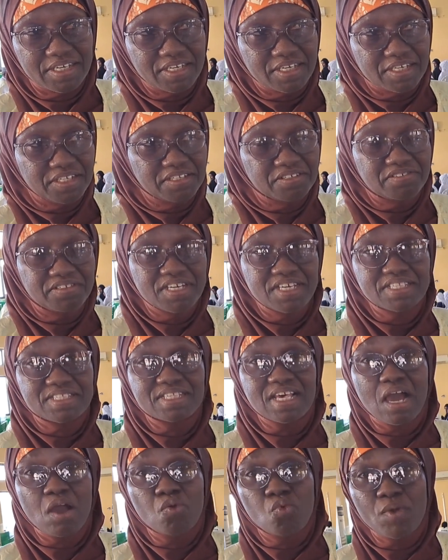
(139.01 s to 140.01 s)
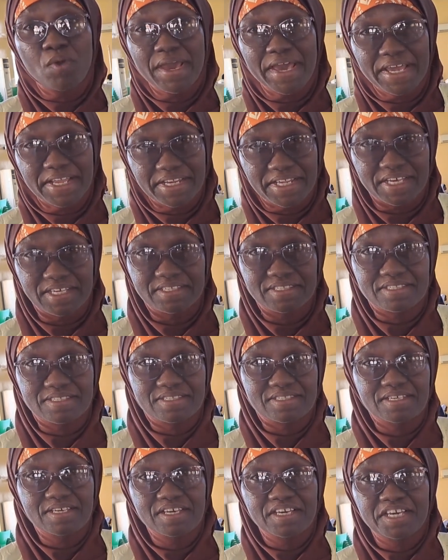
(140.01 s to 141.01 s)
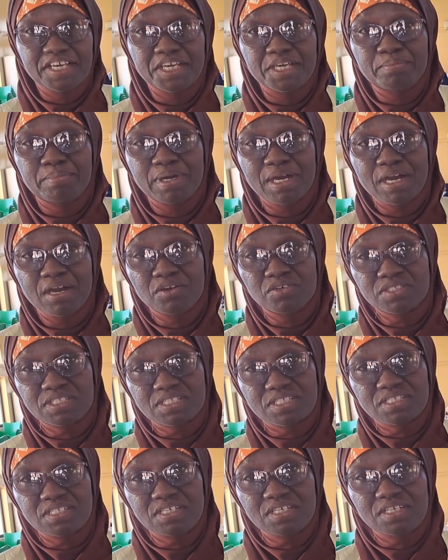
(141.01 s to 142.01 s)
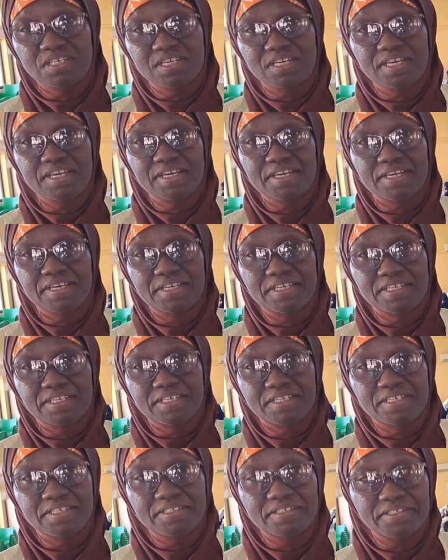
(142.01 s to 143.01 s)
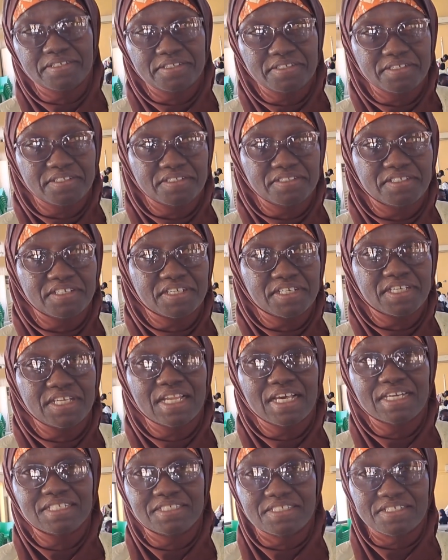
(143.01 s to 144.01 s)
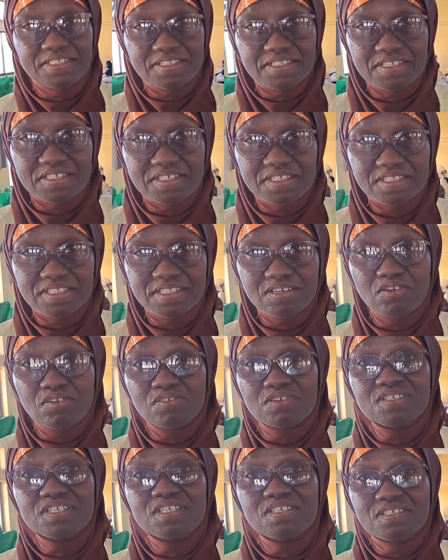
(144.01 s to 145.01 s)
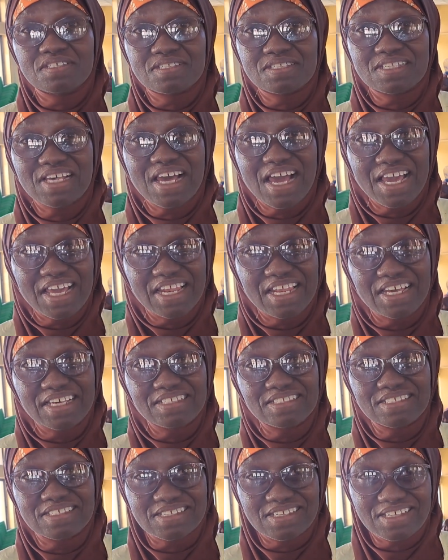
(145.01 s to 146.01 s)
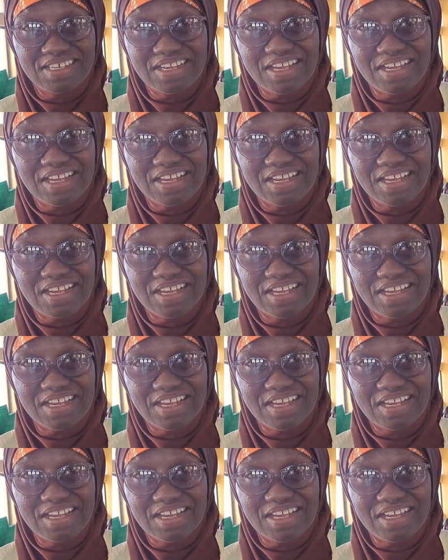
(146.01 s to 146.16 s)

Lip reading: raise awareness about the killer disease or silent killer